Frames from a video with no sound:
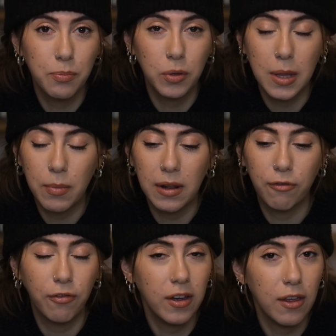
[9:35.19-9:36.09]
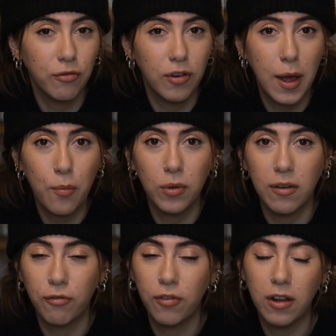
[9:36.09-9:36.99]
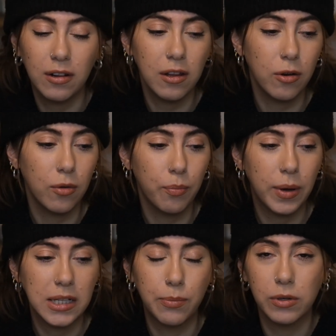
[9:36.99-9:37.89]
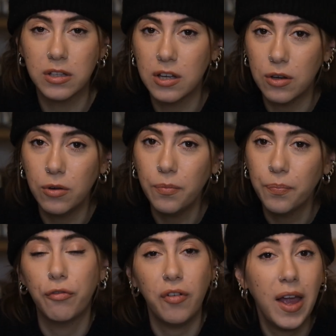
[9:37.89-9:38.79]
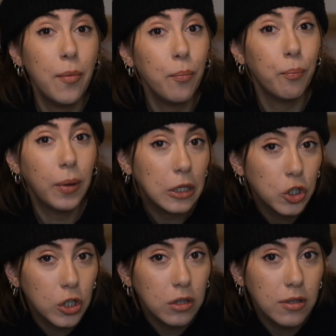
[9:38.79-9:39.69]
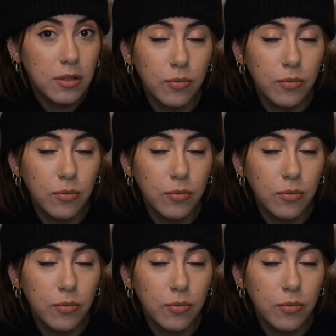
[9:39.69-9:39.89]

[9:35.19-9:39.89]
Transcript: put them in a funky frame with a fun little passepartout. Frame pictures.